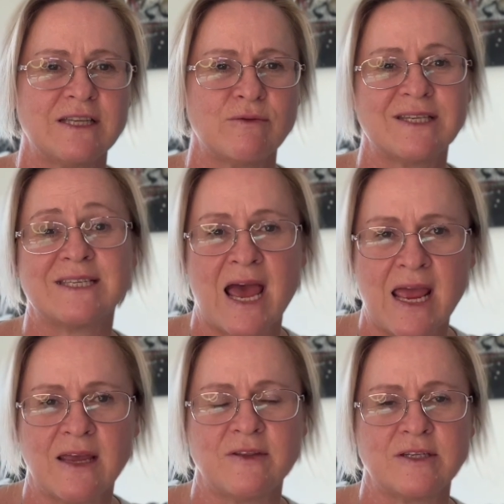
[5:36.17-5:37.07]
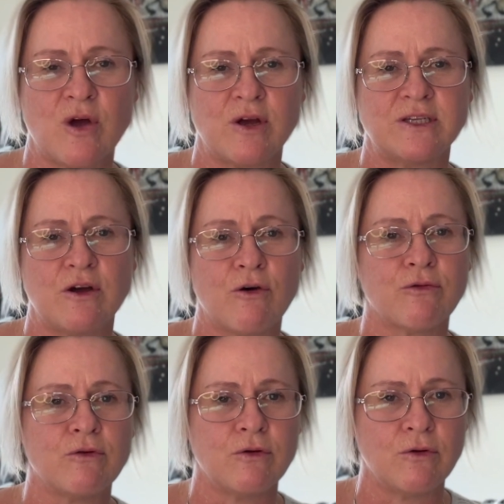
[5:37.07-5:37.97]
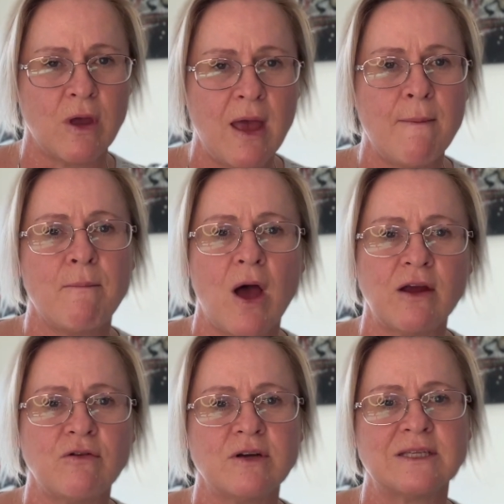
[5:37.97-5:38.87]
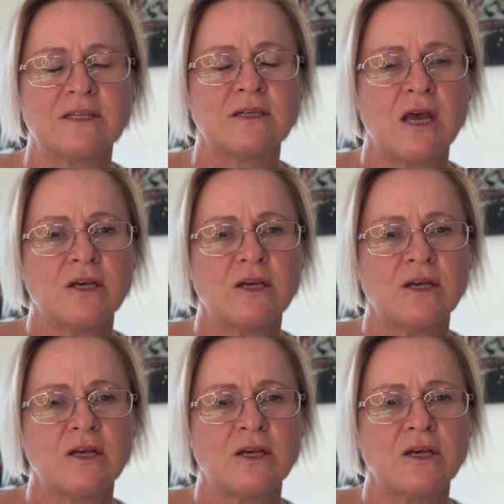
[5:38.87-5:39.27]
that were staying at this hotel through mycruises.